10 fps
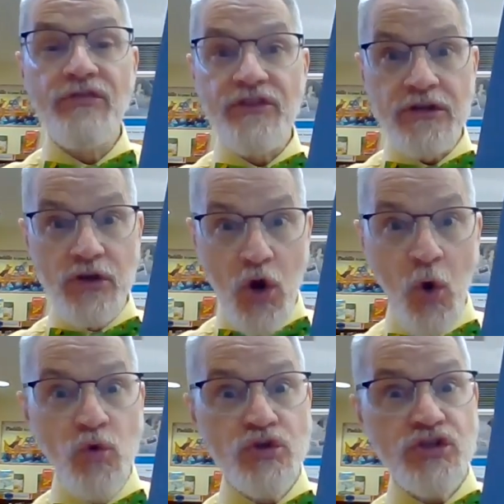The
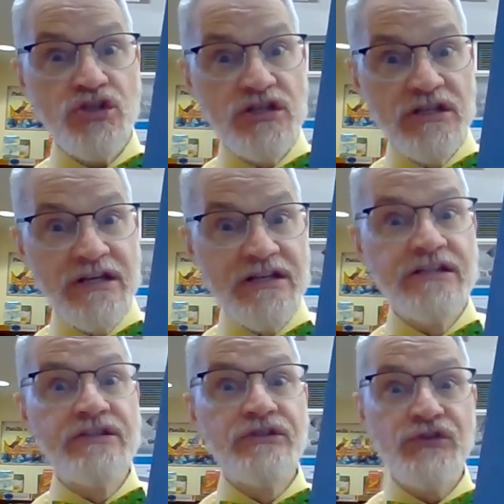ocean
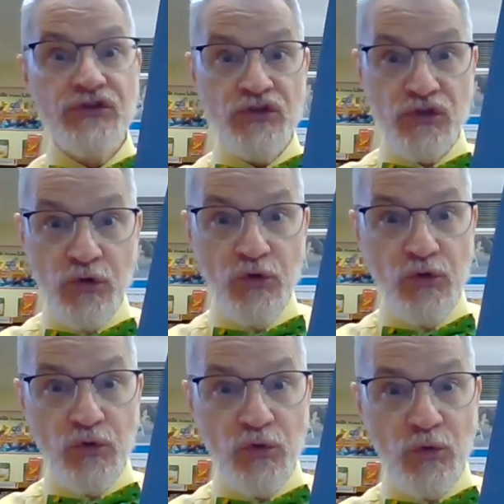is
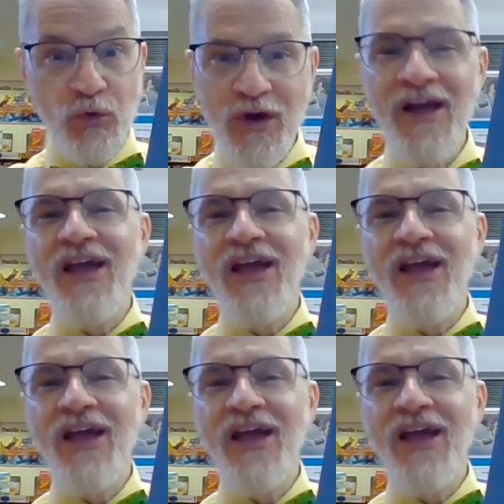too.